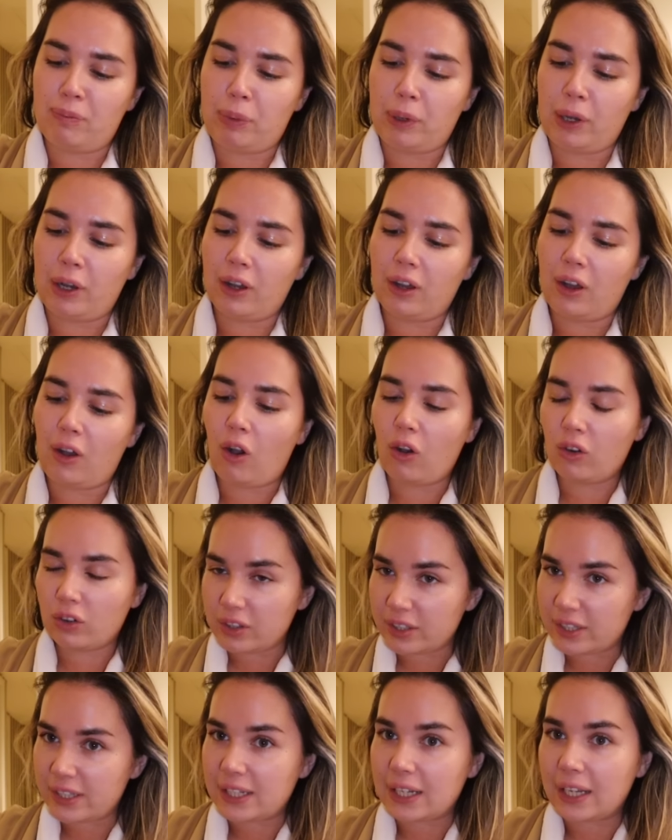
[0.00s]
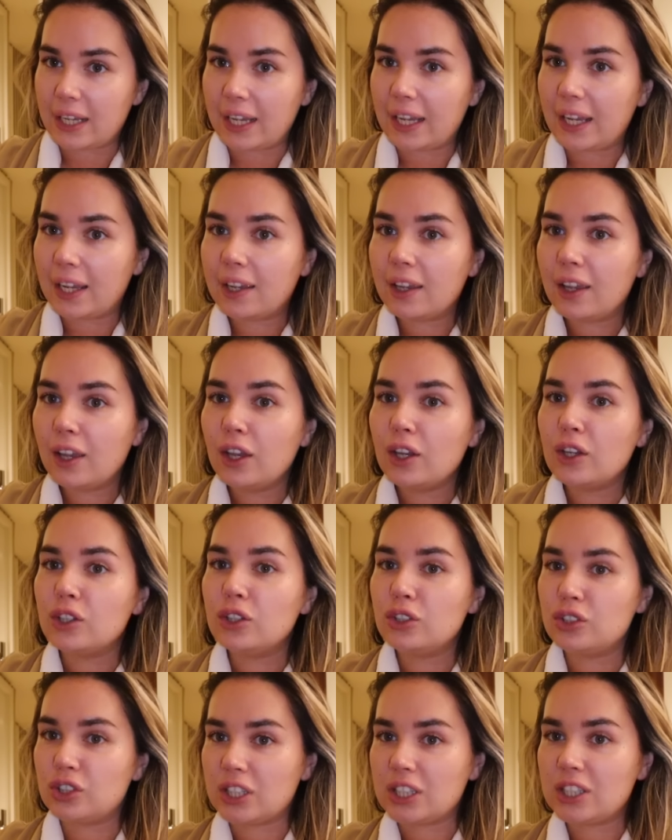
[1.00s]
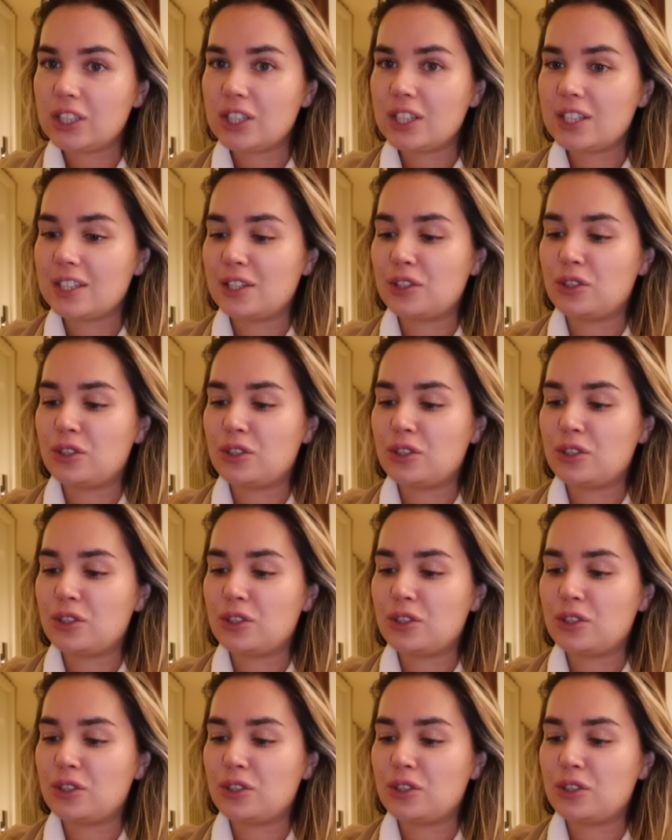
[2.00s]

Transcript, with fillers: But honestly, Gigi's